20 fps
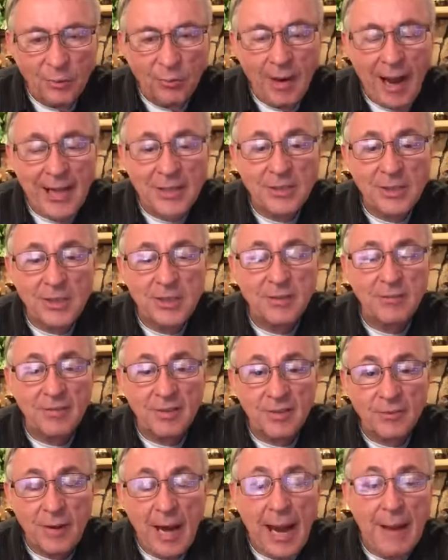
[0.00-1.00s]
the righteousness of the
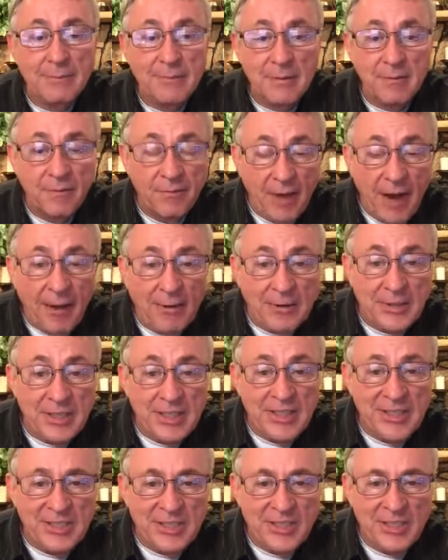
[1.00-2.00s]
scribes and
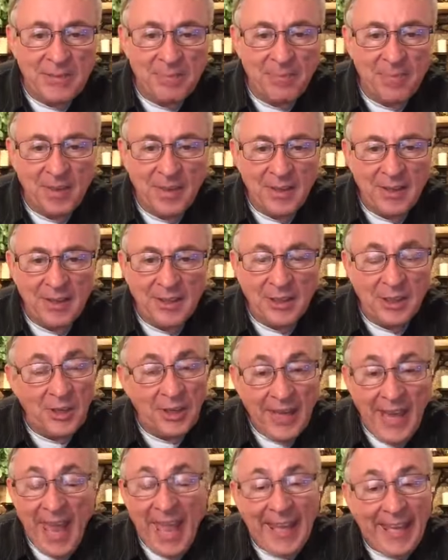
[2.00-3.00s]
Pharisees, you
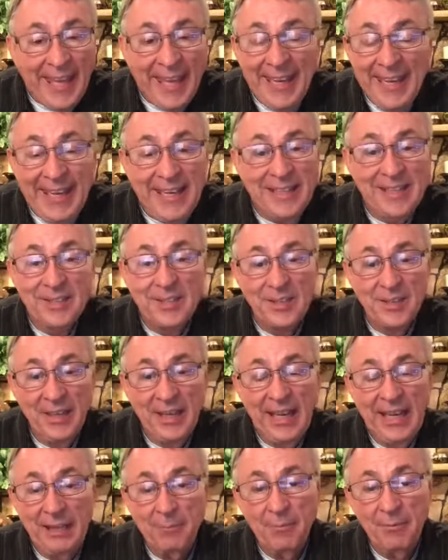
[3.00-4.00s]
can't get into the
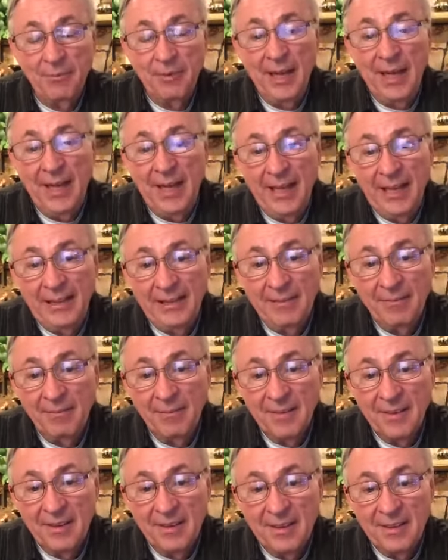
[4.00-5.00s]
kingdom of God.
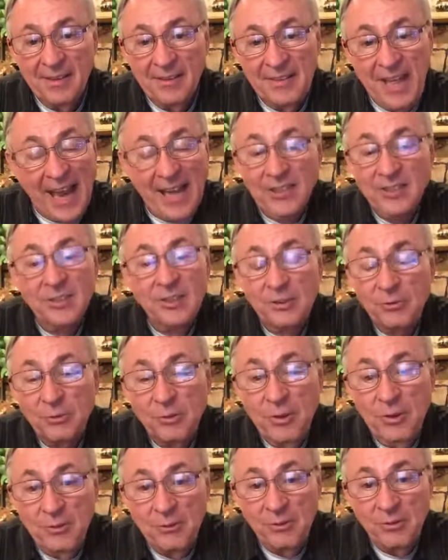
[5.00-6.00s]
That's the
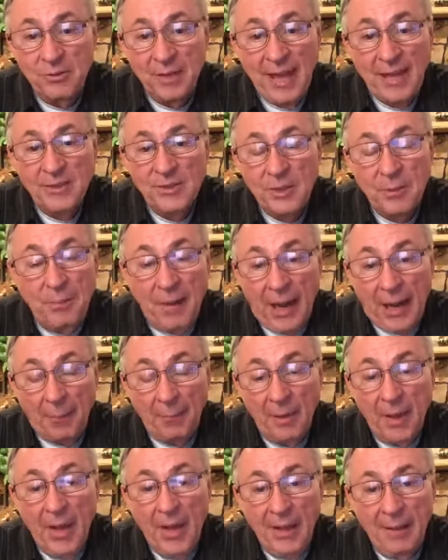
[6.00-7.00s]
truth. That's the
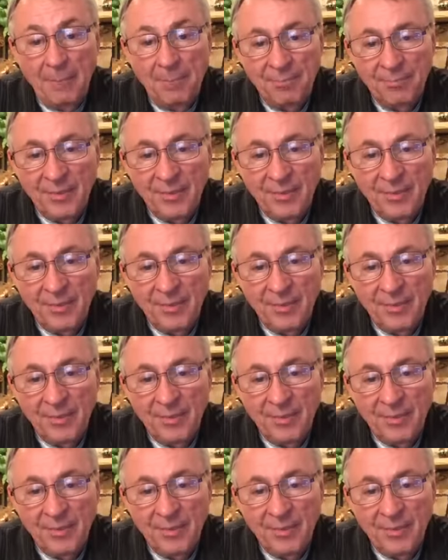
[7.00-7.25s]
bottom line.